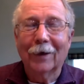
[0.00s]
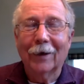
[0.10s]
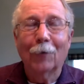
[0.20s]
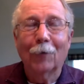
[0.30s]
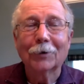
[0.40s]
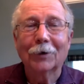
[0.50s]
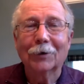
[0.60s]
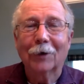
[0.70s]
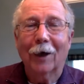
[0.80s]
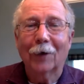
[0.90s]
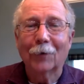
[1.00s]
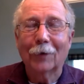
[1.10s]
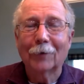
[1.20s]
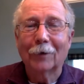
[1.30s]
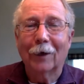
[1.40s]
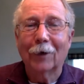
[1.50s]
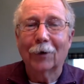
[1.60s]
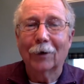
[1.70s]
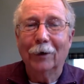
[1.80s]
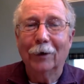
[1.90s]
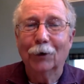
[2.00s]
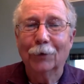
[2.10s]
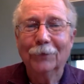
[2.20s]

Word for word: and he walks his cat three times a day on a leash.